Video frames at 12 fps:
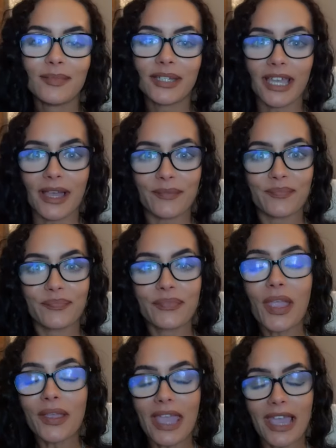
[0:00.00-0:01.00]
but yeah,
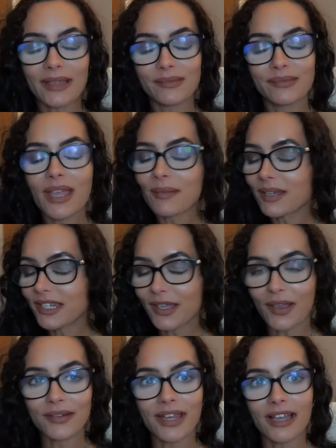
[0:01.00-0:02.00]
Okay, I'm gonna
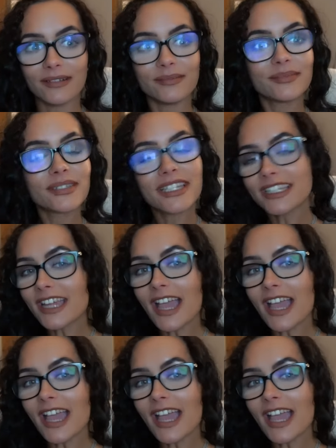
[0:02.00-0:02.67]
go now. Good